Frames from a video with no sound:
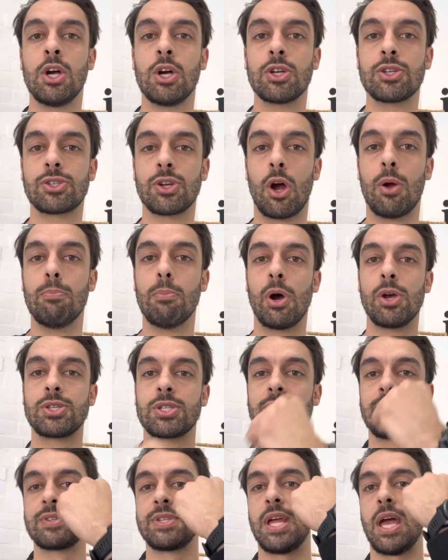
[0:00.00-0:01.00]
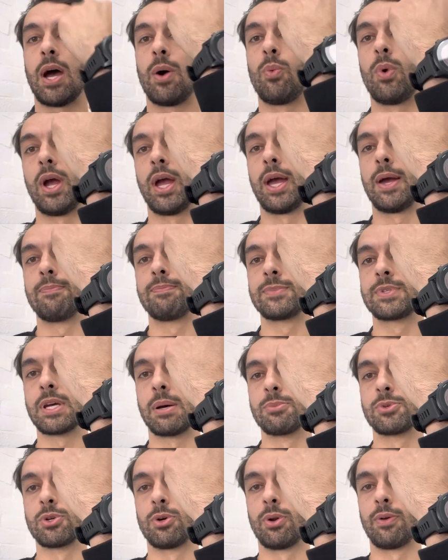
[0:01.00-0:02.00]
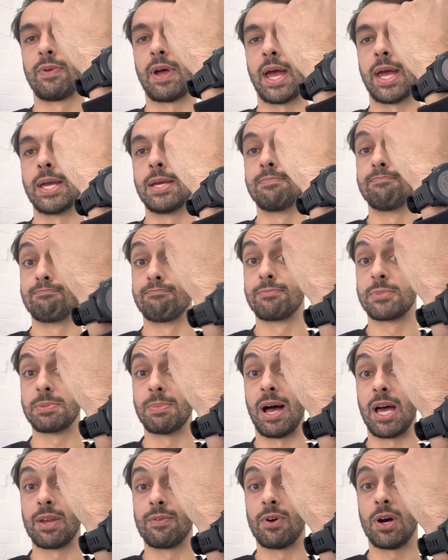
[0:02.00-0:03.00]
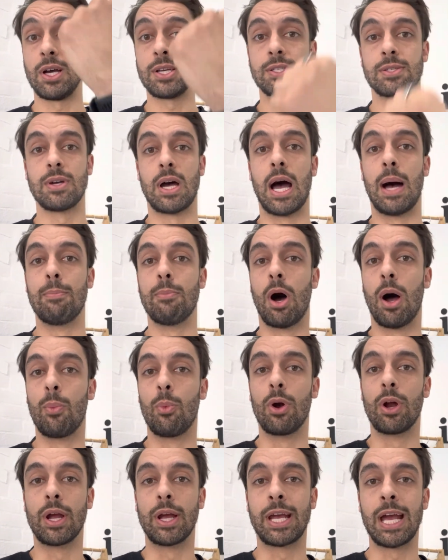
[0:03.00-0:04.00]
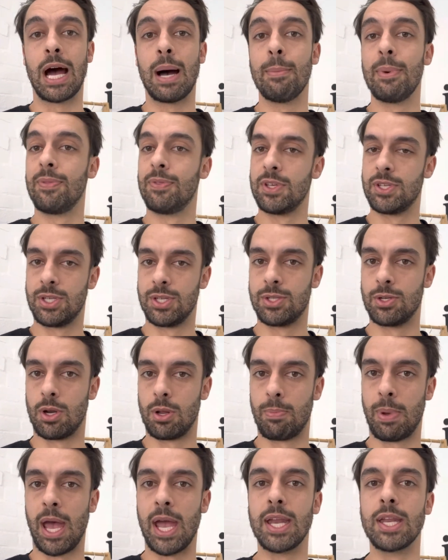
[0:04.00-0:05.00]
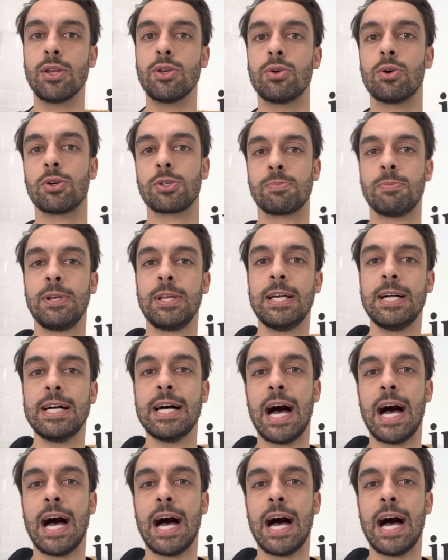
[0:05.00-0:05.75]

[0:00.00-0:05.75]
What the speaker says: So most of us now wear some sort of a smart device. I'm wearing a Garmin. This is not a paid endorsement.